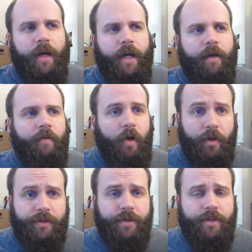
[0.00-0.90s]
I have
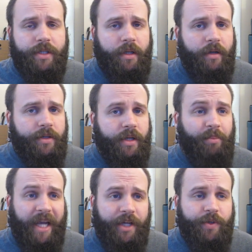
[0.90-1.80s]
also just launched
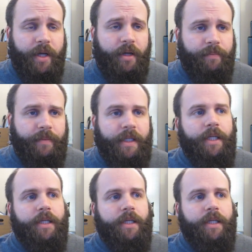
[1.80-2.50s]
a Patreon,